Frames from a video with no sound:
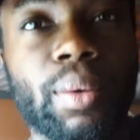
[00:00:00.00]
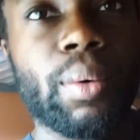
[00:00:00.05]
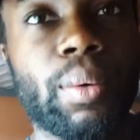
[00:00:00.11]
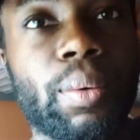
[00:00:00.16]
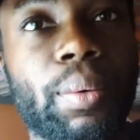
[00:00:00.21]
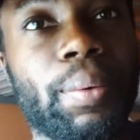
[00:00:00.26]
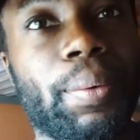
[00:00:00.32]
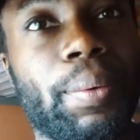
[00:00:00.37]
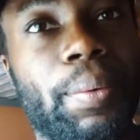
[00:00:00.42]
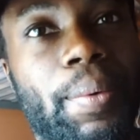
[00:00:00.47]

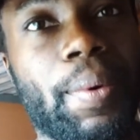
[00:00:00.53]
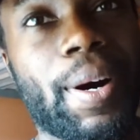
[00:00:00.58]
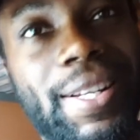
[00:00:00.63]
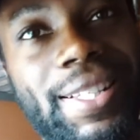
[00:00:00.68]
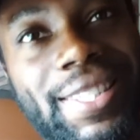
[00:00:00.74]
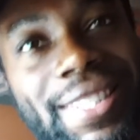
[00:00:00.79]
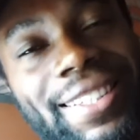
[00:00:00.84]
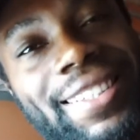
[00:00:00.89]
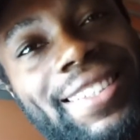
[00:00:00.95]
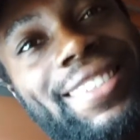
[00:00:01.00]

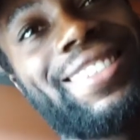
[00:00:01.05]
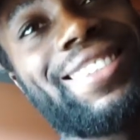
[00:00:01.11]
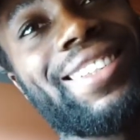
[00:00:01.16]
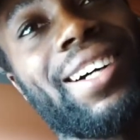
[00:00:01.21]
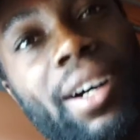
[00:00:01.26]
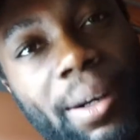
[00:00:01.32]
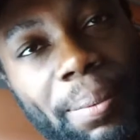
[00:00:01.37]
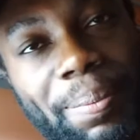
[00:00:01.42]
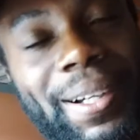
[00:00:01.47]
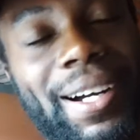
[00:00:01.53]
What is
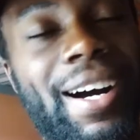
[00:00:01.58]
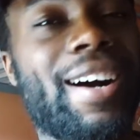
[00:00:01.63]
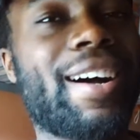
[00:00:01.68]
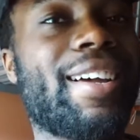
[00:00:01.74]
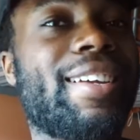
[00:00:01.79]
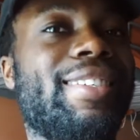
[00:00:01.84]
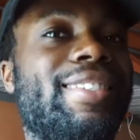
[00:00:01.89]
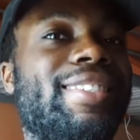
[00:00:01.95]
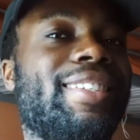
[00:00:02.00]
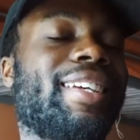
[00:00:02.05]
up,
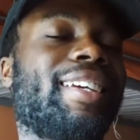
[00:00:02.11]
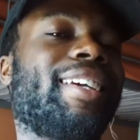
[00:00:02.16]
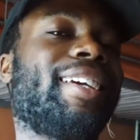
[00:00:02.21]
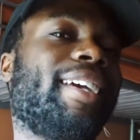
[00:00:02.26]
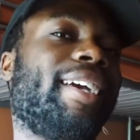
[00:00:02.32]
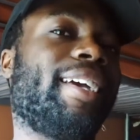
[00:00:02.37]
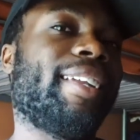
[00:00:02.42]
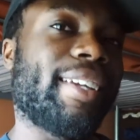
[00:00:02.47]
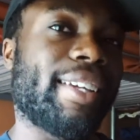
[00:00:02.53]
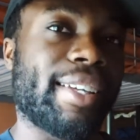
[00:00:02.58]
guys?
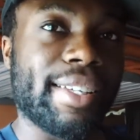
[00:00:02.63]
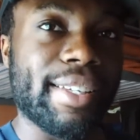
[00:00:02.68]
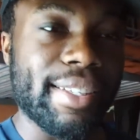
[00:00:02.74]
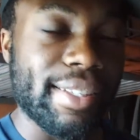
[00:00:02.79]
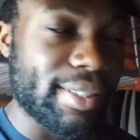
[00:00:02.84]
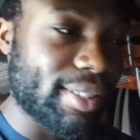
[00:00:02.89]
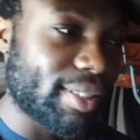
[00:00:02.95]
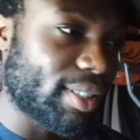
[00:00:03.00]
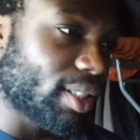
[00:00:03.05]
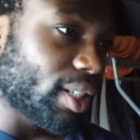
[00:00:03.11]
It
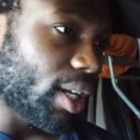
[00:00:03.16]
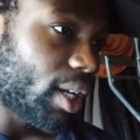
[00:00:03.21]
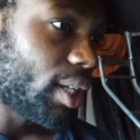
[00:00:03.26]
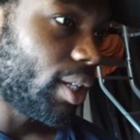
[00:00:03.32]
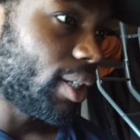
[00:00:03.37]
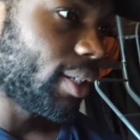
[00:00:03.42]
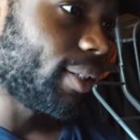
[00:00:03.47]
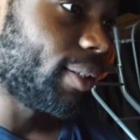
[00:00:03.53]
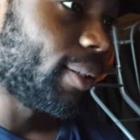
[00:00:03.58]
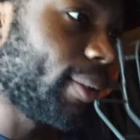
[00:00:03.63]
is
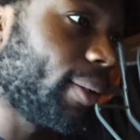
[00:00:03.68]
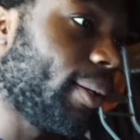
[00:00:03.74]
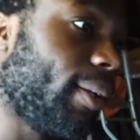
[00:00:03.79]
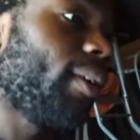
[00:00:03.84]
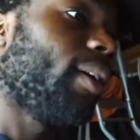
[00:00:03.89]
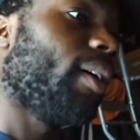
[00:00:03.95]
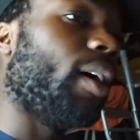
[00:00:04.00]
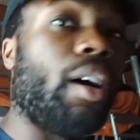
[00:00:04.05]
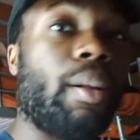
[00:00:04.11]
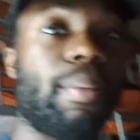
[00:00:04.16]

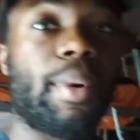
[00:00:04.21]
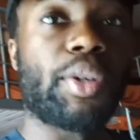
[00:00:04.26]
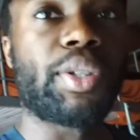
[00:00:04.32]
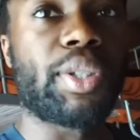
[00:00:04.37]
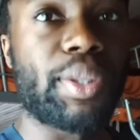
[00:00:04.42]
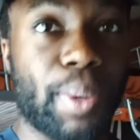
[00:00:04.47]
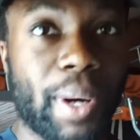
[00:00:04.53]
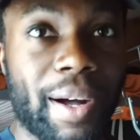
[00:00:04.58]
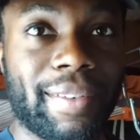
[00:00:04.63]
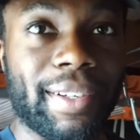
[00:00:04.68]
almost
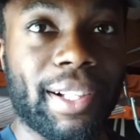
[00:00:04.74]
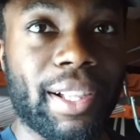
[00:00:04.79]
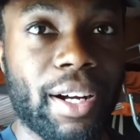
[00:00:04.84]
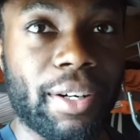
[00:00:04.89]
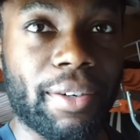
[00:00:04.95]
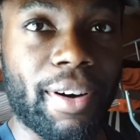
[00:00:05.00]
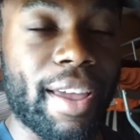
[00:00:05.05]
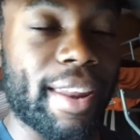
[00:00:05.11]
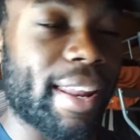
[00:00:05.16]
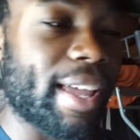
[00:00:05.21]
12
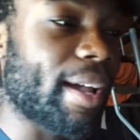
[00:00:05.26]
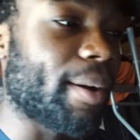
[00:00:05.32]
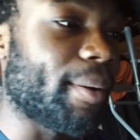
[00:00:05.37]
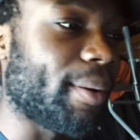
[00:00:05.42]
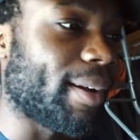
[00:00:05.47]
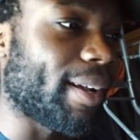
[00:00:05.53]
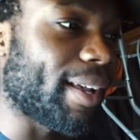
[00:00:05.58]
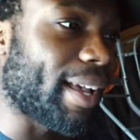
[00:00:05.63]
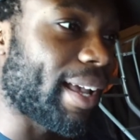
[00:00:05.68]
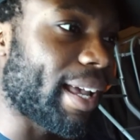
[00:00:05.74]
o'clock right now.
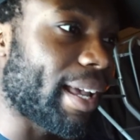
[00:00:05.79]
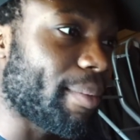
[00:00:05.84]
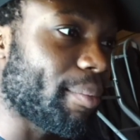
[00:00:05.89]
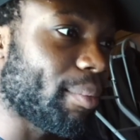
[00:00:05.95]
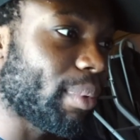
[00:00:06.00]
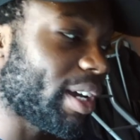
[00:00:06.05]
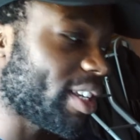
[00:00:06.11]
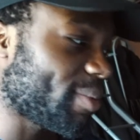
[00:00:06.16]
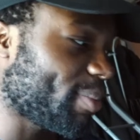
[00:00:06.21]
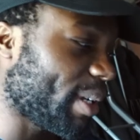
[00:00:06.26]

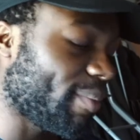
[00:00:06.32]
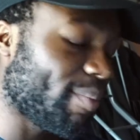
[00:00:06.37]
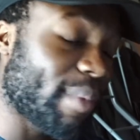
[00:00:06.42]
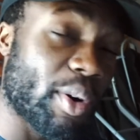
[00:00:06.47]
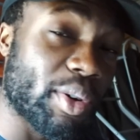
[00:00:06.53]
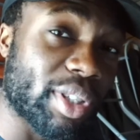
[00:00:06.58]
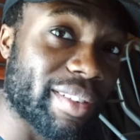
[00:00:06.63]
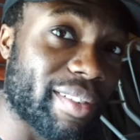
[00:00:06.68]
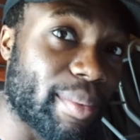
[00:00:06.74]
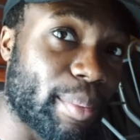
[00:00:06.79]
I spent
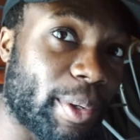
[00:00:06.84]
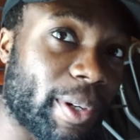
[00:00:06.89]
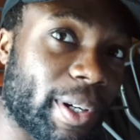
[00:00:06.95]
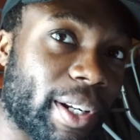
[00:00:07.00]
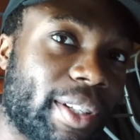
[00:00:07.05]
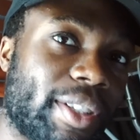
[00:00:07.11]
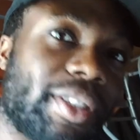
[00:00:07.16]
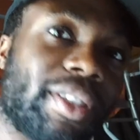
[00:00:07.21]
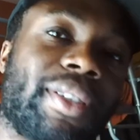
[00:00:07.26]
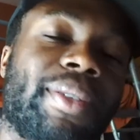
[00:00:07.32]
most of the
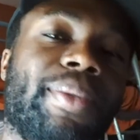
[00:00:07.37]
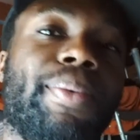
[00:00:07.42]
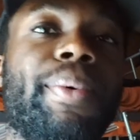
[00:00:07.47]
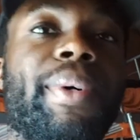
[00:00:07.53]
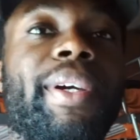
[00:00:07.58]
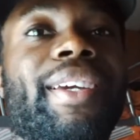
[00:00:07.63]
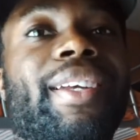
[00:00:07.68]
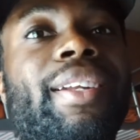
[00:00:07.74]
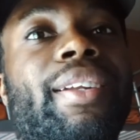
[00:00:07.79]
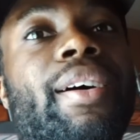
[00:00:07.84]
morning just
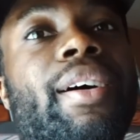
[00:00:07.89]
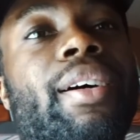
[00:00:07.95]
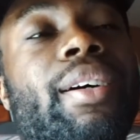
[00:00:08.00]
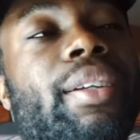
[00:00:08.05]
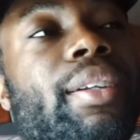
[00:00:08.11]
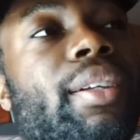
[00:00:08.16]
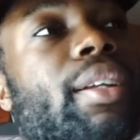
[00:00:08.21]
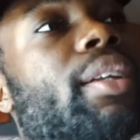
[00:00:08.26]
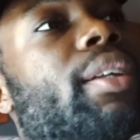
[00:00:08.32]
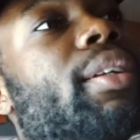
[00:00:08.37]
working
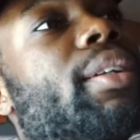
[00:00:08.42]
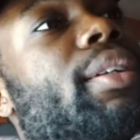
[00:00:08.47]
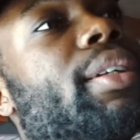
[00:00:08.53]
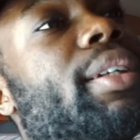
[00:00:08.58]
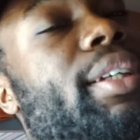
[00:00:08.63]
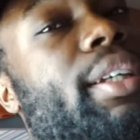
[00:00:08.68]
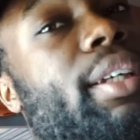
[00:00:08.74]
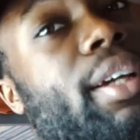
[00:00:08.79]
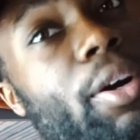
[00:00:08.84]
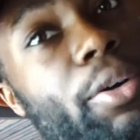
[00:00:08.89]
on
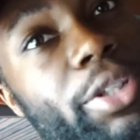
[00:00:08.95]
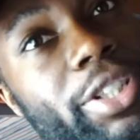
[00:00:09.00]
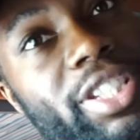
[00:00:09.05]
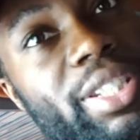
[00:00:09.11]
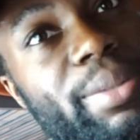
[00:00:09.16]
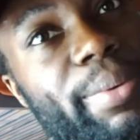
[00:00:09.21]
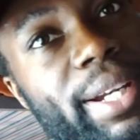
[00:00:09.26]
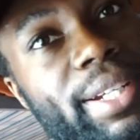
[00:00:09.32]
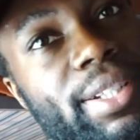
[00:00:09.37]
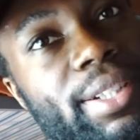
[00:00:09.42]
the coaching
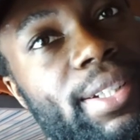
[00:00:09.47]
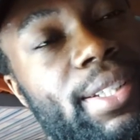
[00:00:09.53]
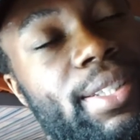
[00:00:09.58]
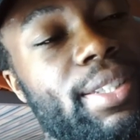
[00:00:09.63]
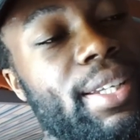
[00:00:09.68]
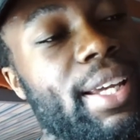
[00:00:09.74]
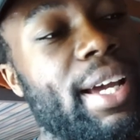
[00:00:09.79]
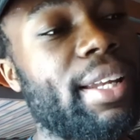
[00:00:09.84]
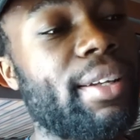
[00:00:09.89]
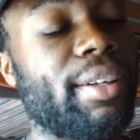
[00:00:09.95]

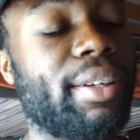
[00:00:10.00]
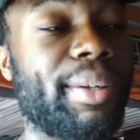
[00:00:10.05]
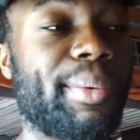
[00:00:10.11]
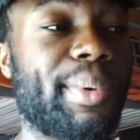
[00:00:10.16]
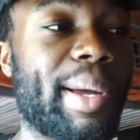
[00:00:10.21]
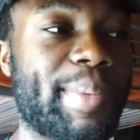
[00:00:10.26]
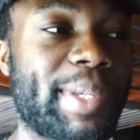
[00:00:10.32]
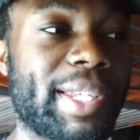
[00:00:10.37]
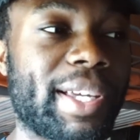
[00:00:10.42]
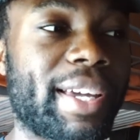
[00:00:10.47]
spreadsheets and on the
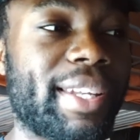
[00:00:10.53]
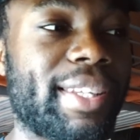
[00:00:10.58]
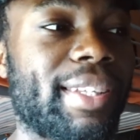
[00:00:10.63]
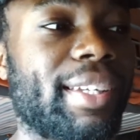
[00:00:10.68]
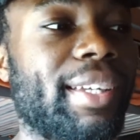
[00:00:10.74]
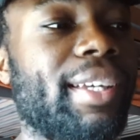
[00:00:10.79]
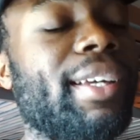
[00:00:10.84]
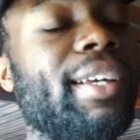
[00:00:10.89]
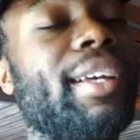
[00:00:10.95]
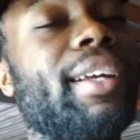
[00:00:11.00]
website.
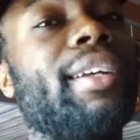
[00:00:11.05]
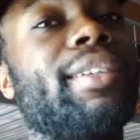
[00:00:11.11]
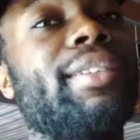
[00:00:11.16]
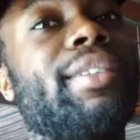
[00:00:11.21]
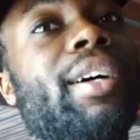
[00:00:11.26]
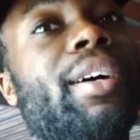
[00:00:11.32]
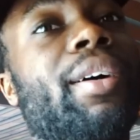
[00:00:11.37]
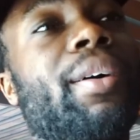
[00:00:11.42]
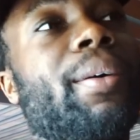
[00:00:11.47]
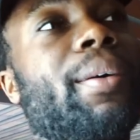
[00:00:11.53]

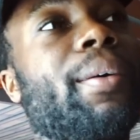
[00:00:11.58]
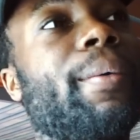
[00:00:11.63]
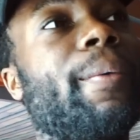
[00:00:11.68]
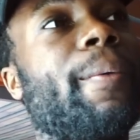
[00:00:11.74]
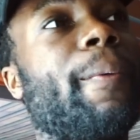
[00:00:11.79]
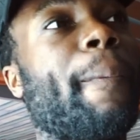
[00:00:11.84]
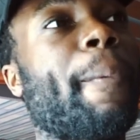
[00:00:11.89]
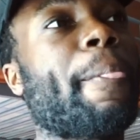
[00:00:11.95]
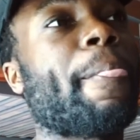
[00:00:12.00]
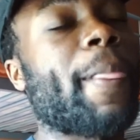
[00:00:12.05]

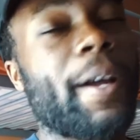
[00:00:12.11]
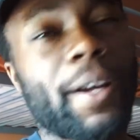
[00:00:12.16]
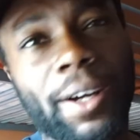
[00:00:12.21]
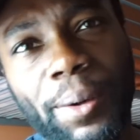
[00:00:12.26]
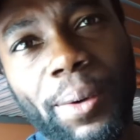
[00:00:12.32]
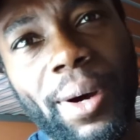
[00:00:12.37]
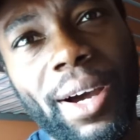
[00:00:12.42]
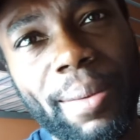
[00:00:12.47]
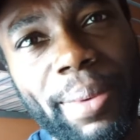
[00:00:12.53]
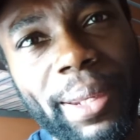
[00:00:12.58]
So I got
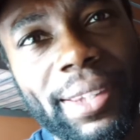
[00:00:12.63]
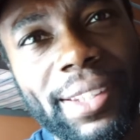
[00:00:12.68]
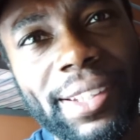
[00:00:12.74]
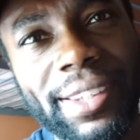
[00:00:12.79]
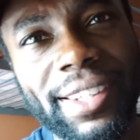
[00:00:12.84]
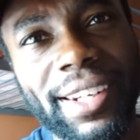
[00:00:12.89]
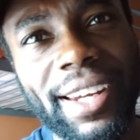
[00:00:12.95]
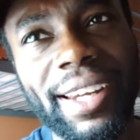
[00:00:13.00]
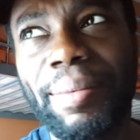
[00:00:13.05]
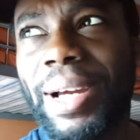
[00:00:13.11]
quite a bit done today.